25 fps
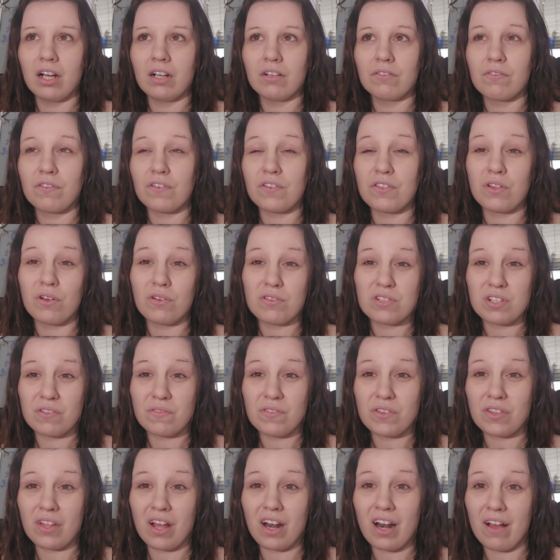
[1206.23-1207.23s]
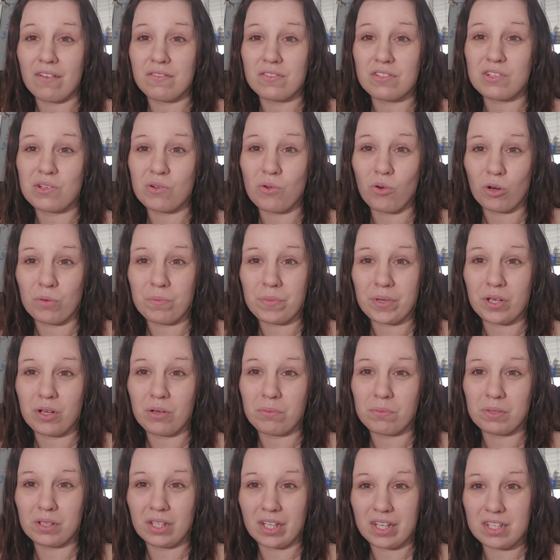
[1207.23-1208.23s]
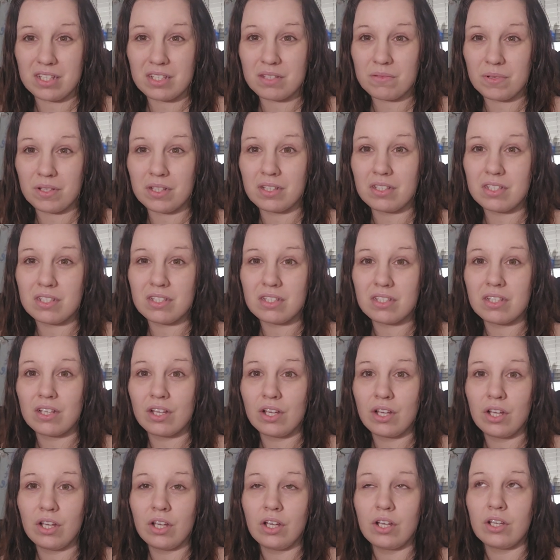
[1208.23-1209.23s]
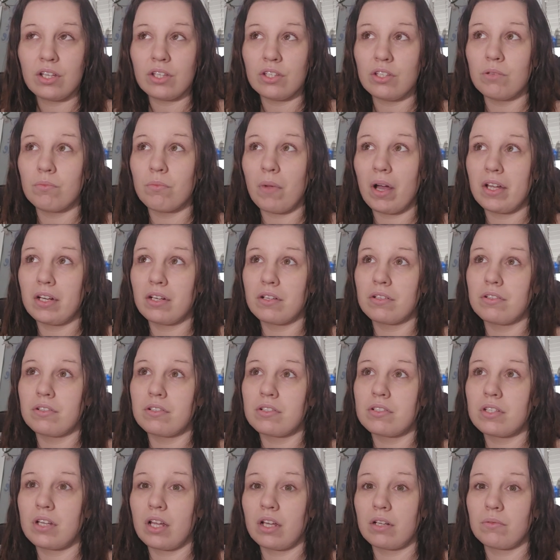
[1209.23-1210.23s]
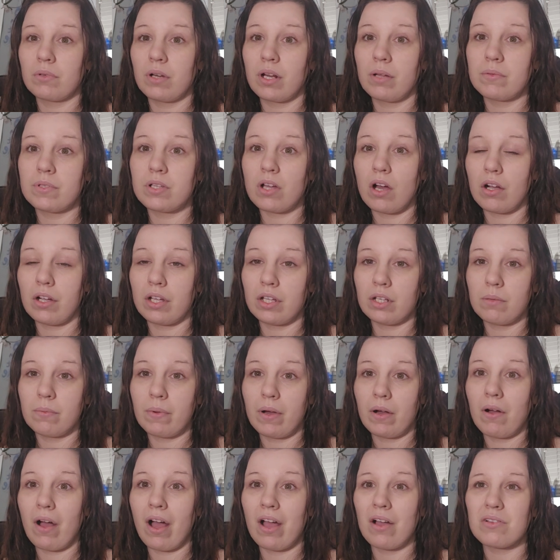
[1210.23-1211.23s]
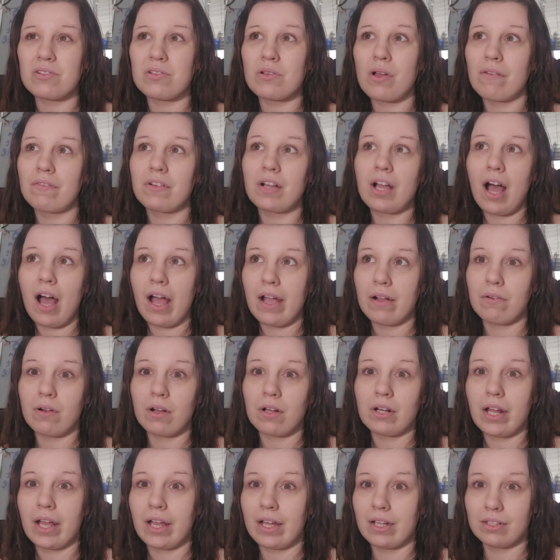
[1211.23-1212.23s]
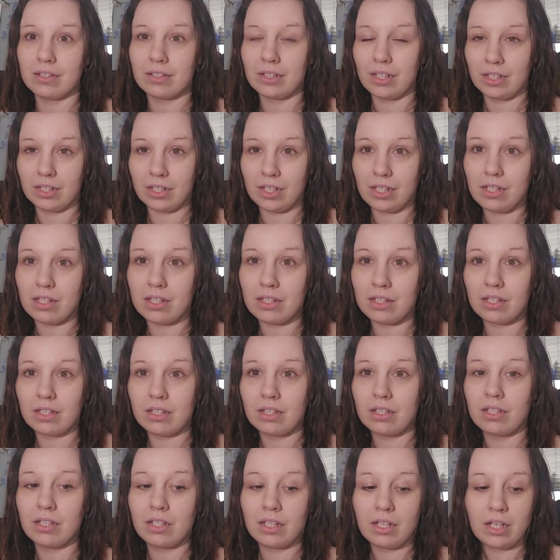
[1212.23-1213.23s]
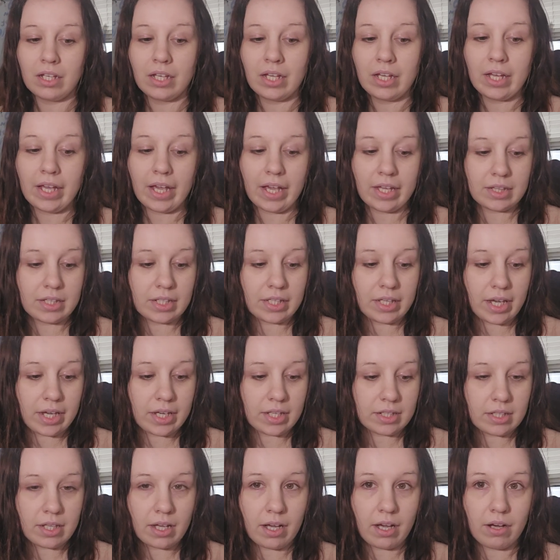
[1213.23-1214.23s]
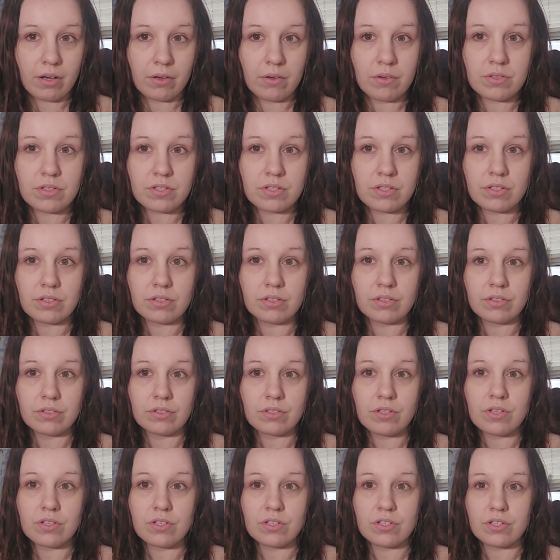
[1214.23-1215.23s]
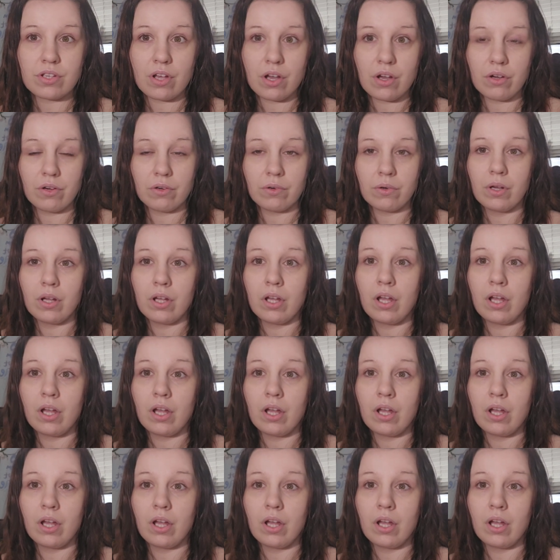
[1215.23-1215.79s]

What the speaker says: For those of you that have Scorpio placements, you might understand what I'm talking about. I also have Chiron and Lilith in the 8th house. So